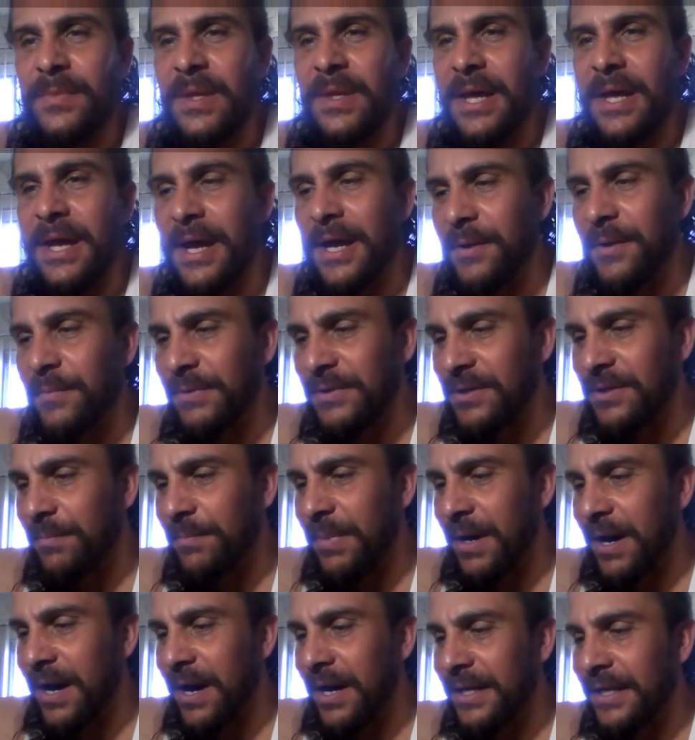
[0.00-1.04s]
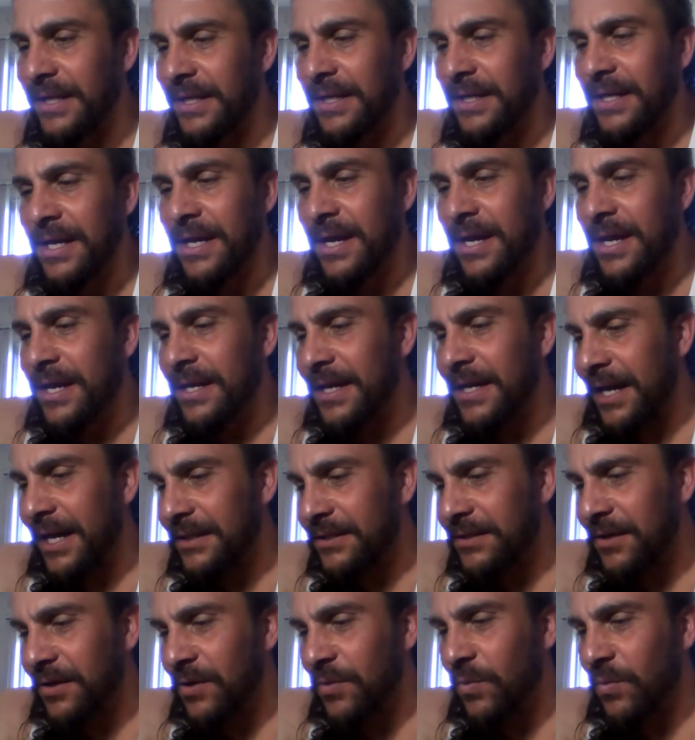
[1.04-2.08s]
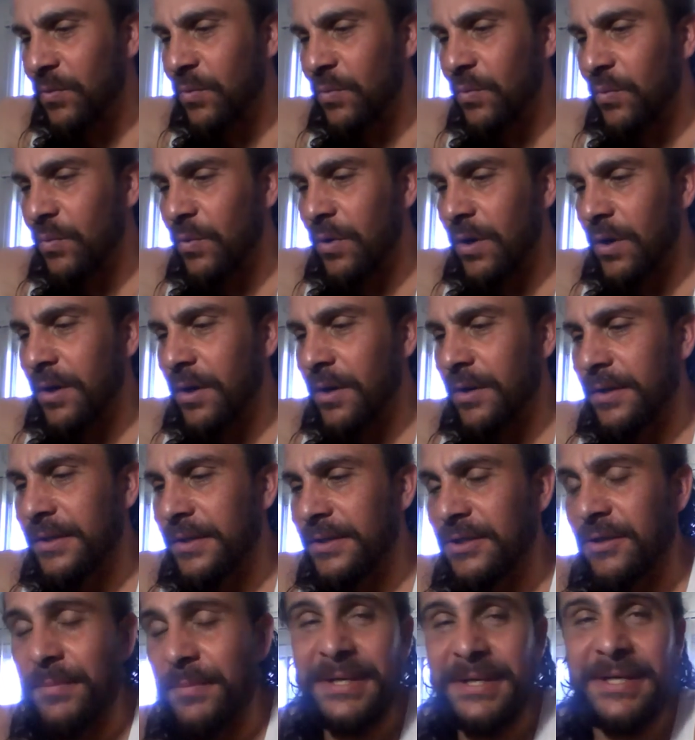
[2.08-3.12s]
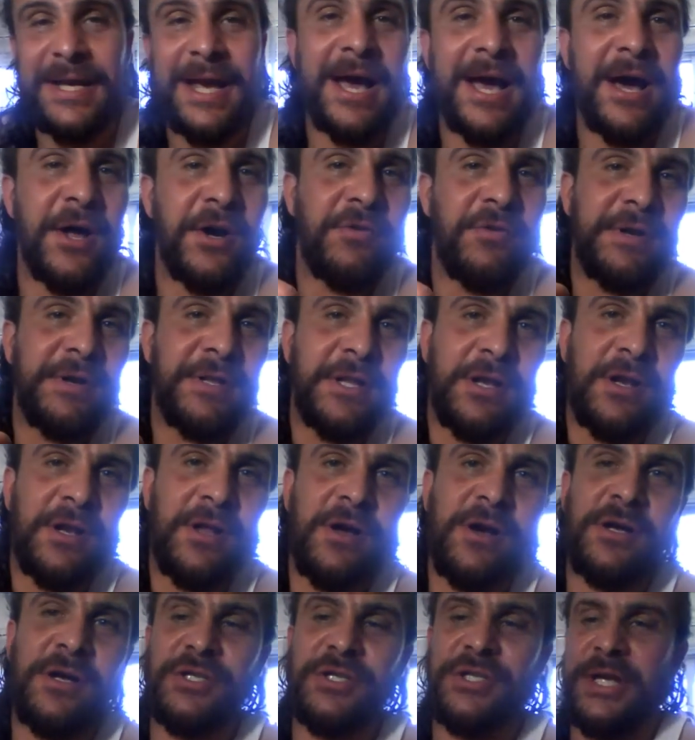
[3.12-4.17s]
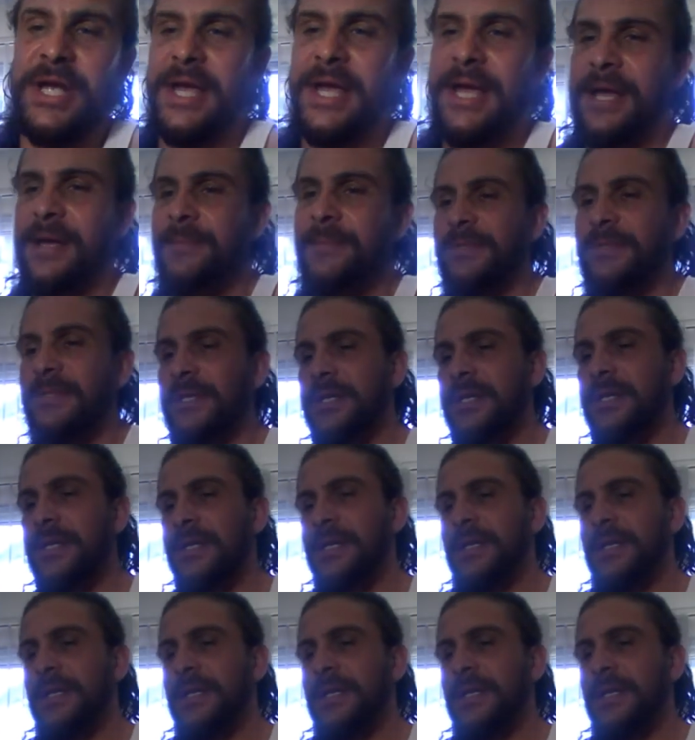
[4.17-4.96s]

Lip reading: hitting him to the body. That's gonna he's gonna be countering the long jabs.